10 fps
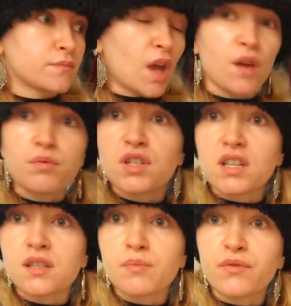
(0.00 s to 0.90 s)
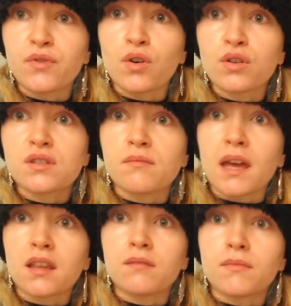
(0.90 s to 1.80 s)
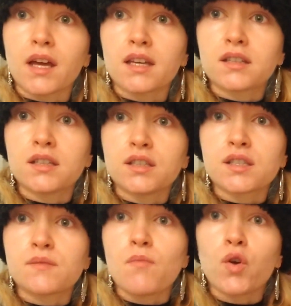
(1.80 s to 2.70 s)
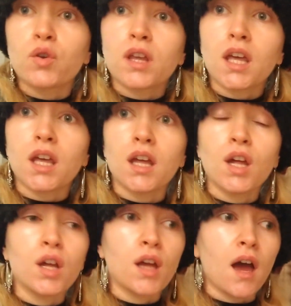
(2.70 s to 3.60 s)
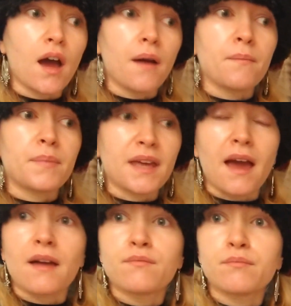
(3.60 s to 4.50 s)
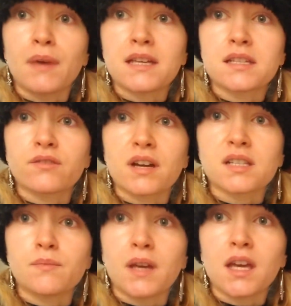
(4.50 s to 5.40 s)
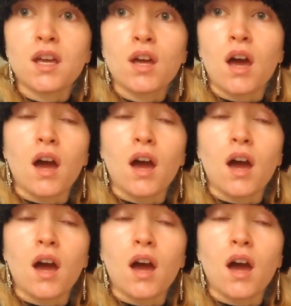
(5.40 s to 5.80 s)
aubergines before to make them like smoky. But yeah, basic recipe.